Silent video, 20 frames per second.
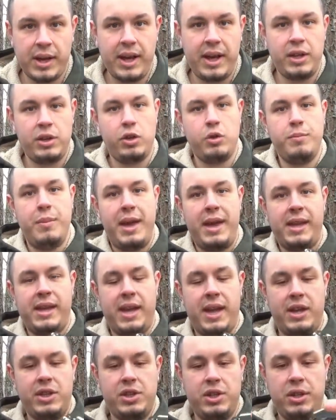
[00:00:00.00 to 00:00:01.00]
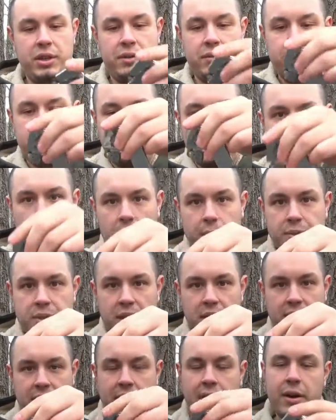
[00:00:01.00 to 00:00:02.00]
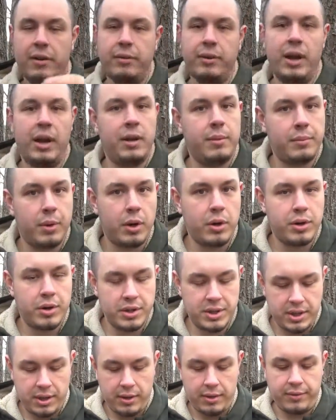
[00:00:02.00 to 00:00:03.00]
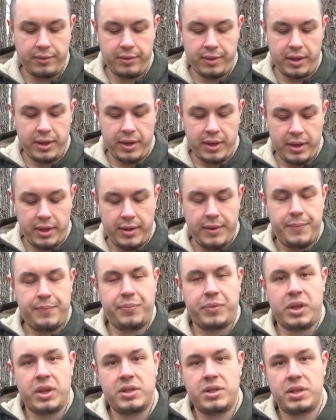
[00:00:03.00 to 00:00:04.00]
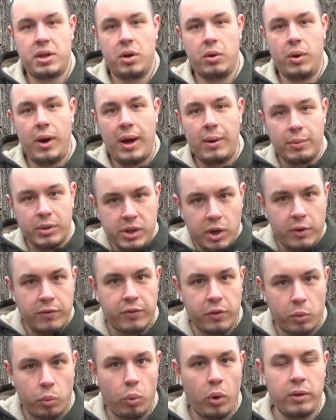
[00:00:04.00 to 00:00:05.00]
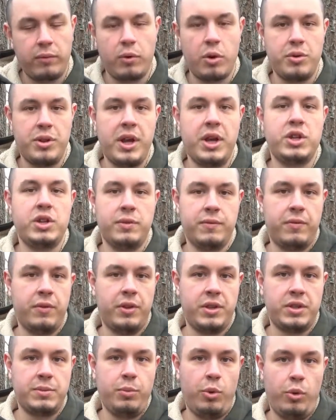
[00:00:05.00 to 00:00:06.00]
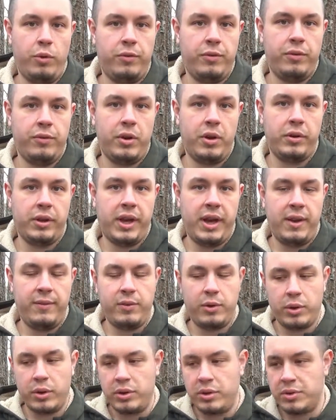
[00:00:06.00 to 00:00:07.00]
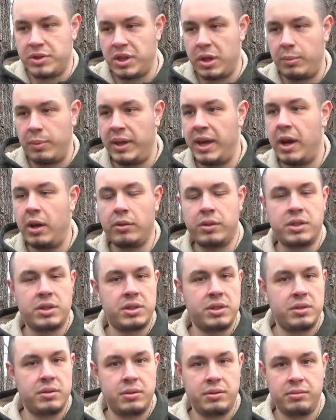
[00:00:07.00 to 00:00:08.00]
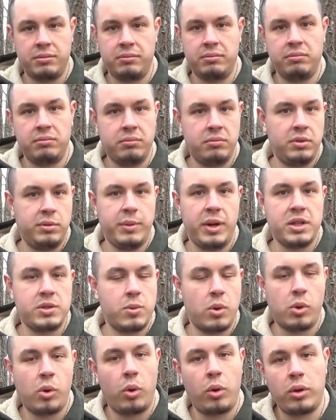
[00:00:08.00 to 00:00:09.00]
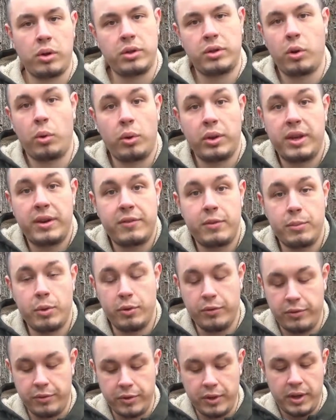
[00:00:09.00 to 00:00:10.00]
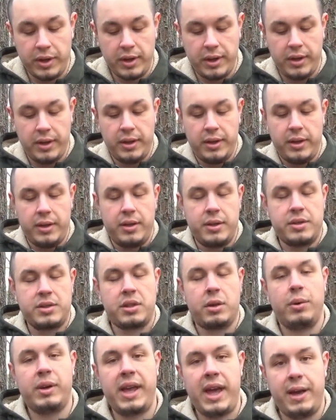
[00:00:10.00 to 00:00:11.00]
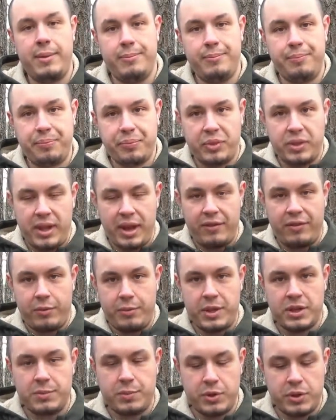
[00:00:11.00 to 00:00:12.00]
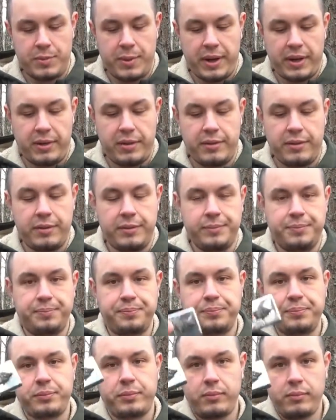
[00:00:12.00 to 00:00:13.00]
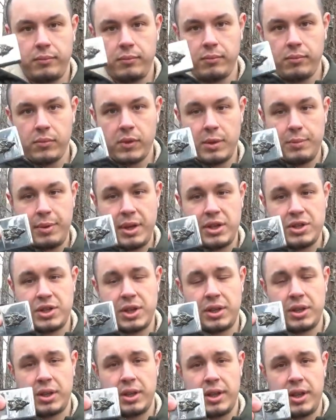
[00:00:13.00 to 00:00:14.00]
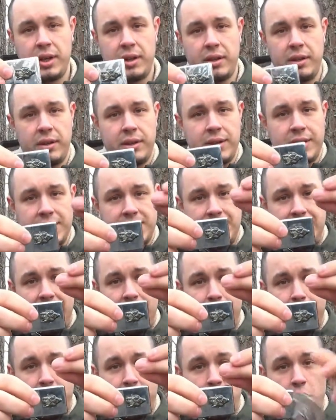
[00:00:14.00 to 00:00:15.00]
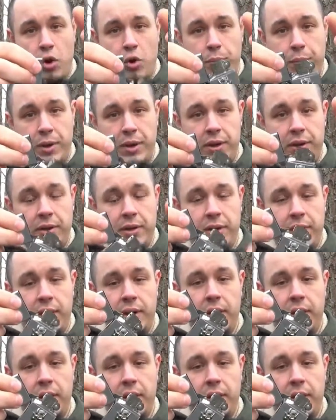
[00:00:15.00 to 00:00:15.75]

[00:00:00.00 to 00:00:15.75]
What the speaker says: okay? And you may catch it upside down and burn yourself. So I would go for one rotation for this move, okay? If you're going to do something else, you might as well call it a totally different move. So again, now from this perspective, pinching the lid, snapping it open,